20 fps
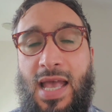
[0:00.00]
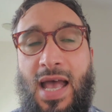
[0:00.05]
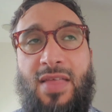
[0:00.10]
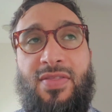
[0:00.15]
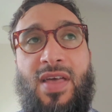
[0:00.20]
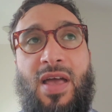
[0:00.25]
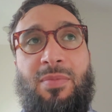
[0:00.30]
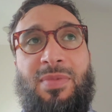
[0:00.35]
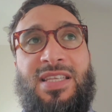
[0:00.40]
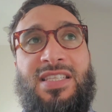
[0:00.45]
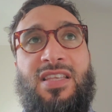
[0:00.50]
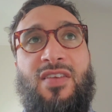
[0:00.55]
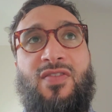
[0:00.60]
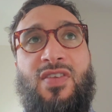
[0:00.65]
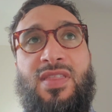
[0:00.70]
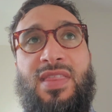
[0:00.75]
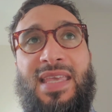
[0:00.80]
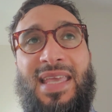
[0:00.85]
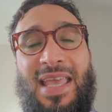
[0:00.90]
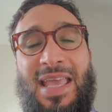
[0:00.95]
And that means
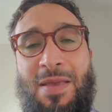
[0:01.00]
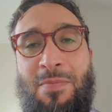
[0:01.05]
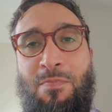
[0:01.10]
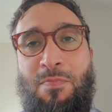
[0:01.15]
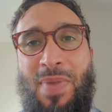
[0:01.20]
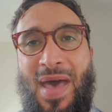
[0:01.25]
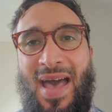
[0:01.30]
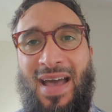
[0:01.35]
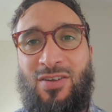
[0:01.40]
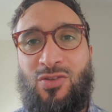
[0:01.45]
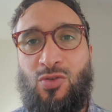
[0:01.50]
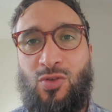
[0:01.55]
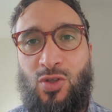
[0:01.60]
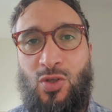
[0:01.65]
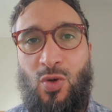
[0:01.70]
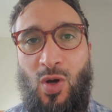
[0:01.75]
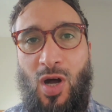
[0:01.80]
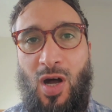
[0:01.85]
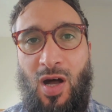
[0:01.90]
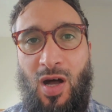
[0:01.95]
even the impact on
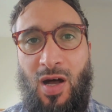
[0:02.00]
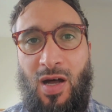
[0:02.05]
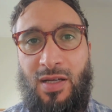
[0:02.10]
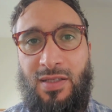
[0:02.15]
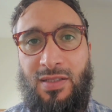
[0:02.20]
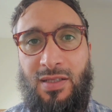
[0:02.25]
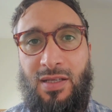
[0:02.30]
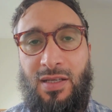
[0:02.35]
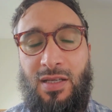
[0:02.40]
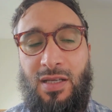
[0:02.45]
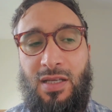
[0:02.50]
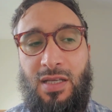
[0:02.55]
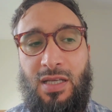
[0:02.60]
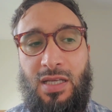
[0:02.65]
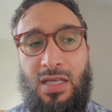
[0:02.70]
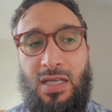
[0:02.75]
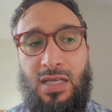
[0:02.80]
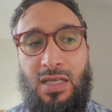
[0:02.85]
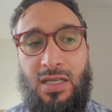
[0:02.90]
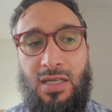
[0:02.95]
your heart
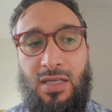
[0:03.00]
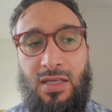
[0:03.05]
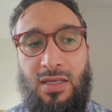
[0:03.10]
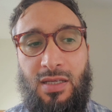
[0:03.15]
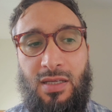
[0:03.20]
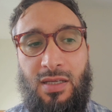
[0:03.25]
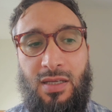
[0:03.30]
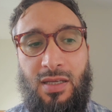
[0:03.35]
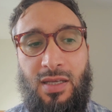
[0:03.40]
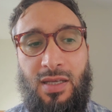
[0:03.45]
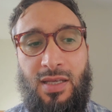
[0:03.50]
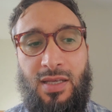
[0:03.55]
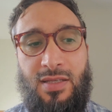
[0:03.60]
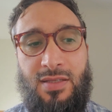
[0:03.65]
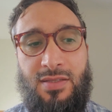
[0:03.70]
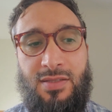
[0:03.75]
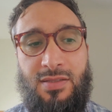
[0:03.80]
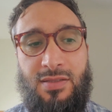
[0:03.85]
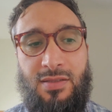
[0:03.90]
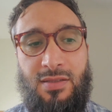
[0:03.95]

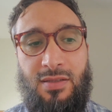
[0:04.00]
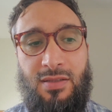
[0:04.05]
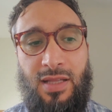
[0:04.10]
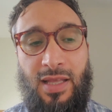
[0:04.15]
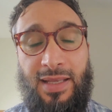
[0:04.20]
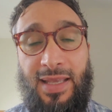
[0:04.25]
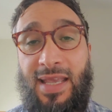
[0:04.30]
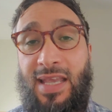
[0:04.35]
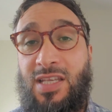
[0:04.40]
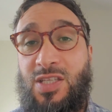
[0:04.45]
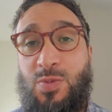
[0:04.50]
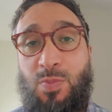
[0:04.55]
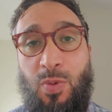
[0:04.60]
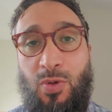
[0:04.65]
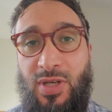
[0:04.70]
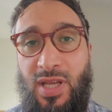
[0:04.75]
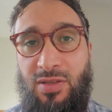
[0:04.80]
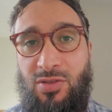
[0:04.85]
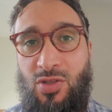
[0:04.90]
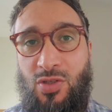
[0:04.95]
is like
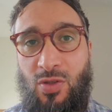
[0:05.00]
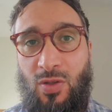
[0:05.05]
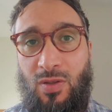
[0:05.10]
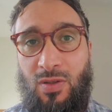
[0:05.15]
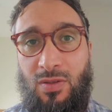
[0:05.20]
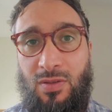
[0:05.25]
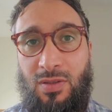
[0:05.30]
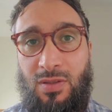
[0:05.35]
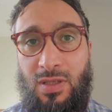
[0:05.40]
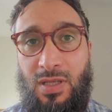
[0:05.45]
exponential.